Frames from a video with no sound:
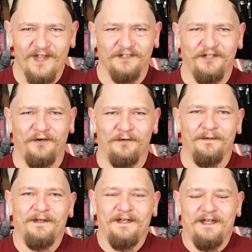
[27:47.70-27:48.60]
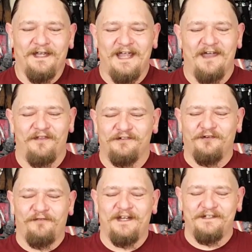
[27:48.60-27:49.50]
so yeah, there's
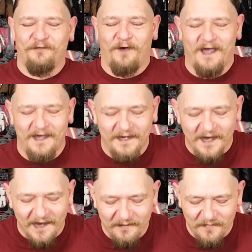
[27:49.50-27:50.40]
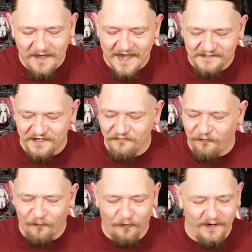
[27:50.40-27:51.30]
a reason why I'm asking
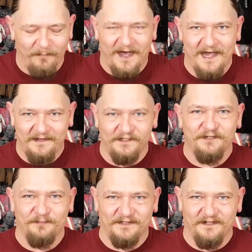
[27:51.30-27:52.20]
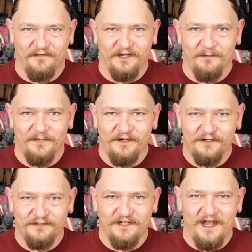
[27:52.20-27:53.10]
for and buying these specific
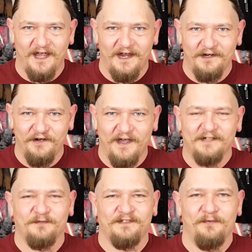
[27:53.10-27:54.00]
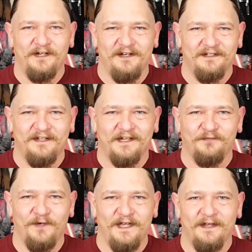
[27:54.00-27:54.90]
numbers, and you guys will see what it is
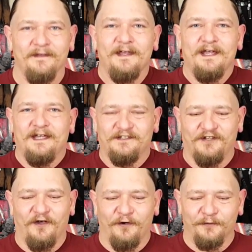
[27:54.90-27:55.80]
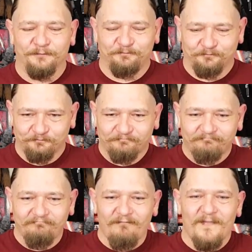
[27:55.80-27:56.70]
next week. So,
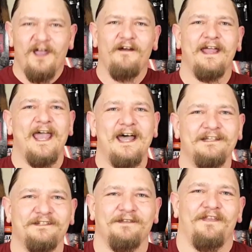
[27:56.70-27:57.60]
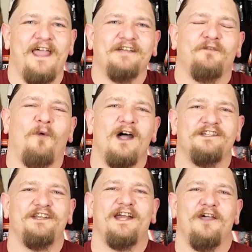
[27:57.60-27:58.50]
alright guys, thanks for
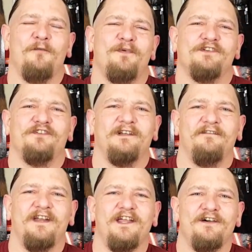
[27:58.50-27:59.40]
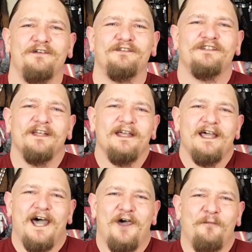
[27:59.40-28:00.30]
watching. I hope you're enjoying the videos.
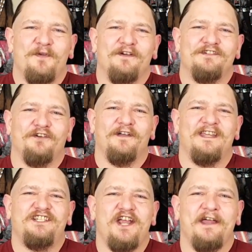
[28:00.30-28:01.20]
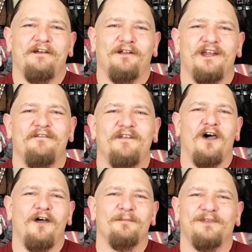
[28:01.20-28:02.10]
I hope you're enjoying the channel, and
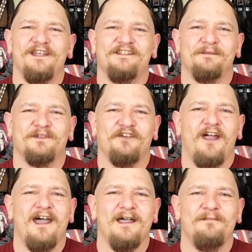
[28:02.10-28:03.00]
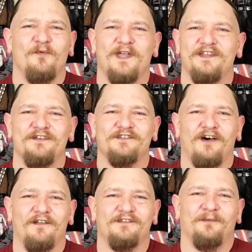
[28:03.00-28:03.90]
are, please subscribe. We could use
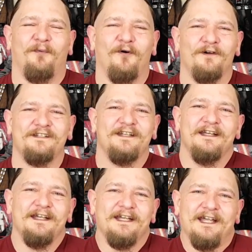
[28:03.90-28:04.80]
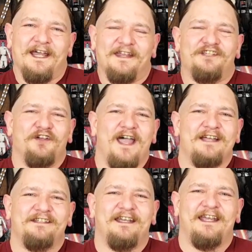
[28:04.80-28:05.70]
all the support that you
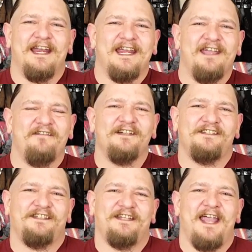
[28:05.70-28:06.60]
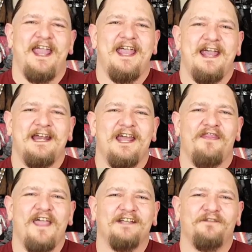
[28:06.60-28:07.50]
guys can give us, and
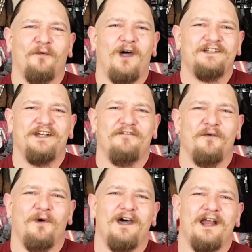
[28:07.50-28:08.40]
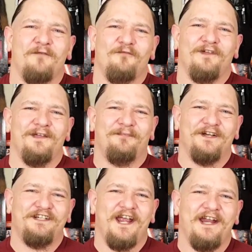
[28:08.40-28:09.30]
thanks for watching, everyone. I really
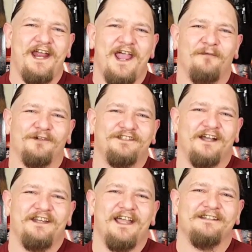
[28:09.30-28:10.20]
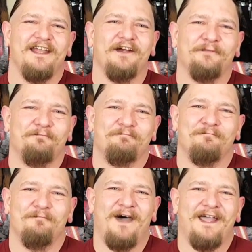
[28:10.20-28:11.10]
appreciate it, and we'll talk to you guys later.
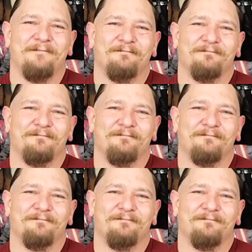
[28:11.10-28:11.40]
Bye.